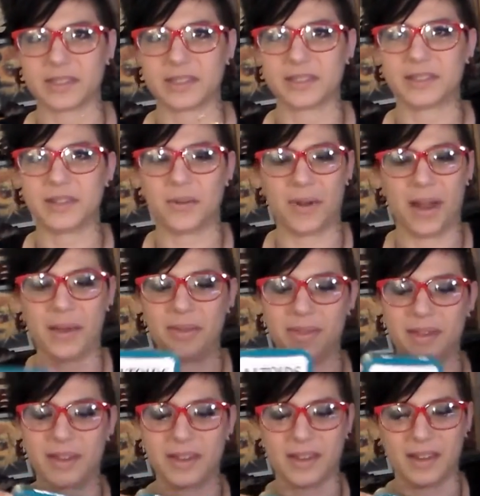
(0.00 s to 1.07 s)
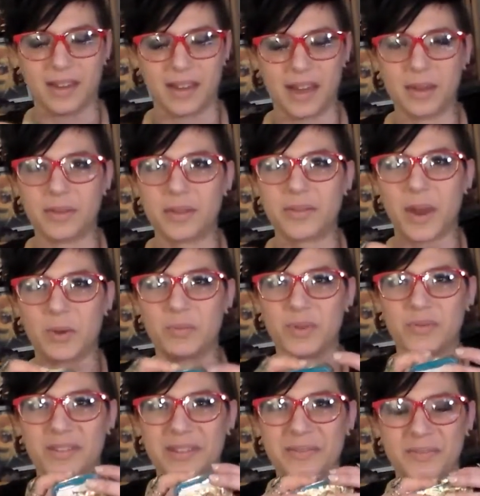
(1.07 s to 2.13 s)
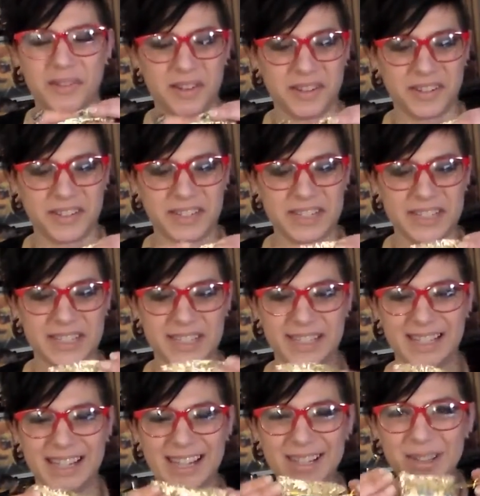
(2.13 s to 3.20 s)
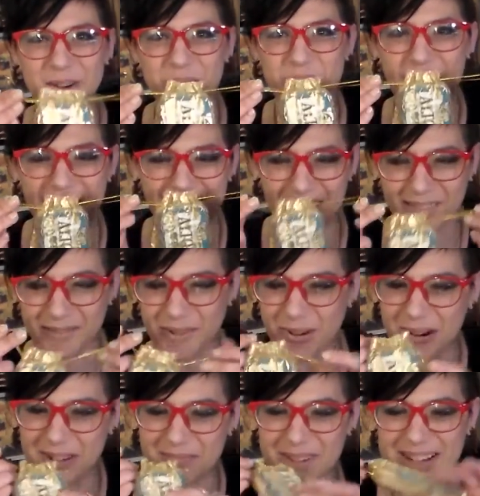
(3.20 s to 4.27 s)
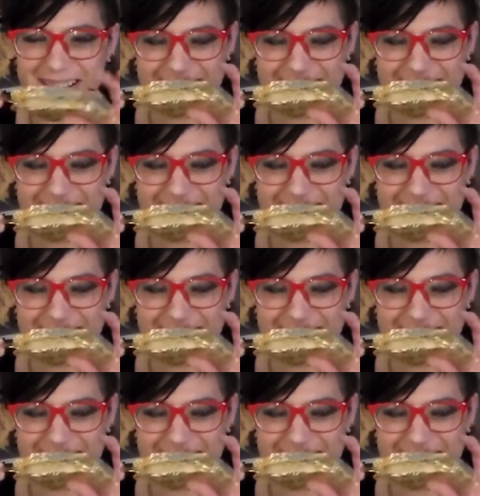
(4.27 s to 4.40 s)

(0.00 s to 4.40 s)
So I think that'll be really fun. A little bag for him when